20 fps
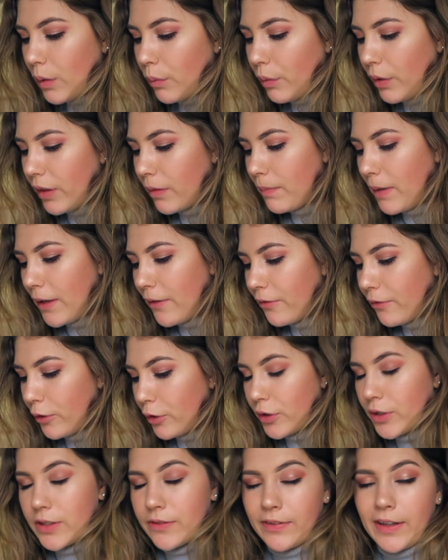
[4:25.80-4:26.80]
With my
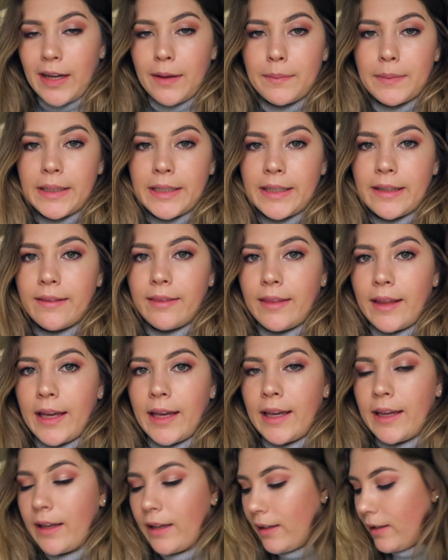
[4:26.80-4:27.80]
first family,
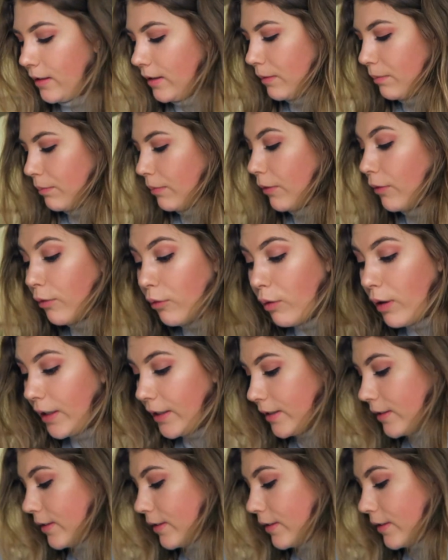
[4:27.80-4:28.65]
before I